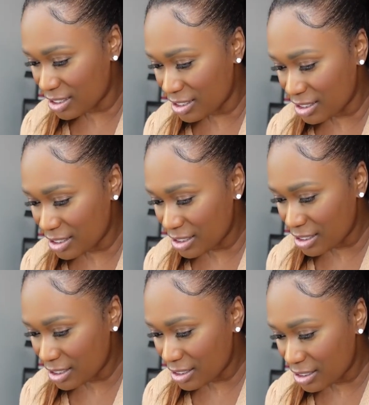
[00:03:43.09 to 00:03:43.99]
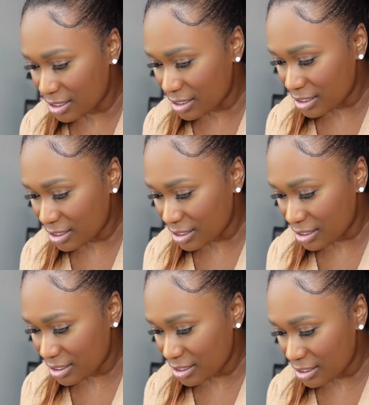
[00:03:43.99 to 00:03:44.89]

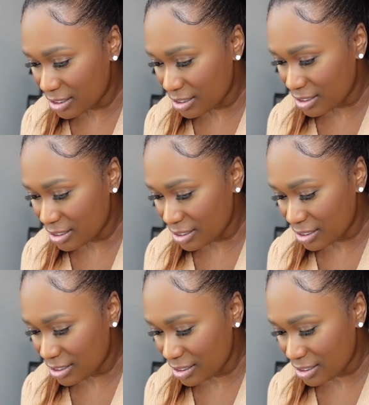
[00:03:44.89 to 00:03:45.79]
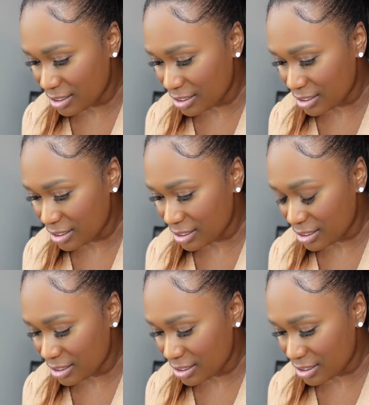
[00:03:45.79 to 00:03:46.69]

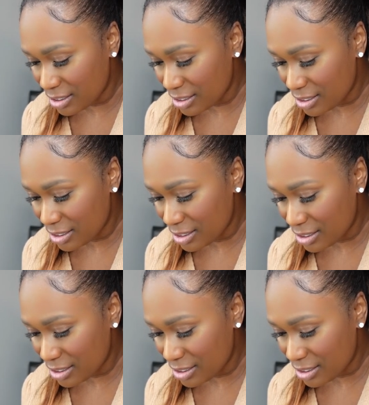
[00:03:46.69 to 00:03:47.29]
No one is speaking in this clip.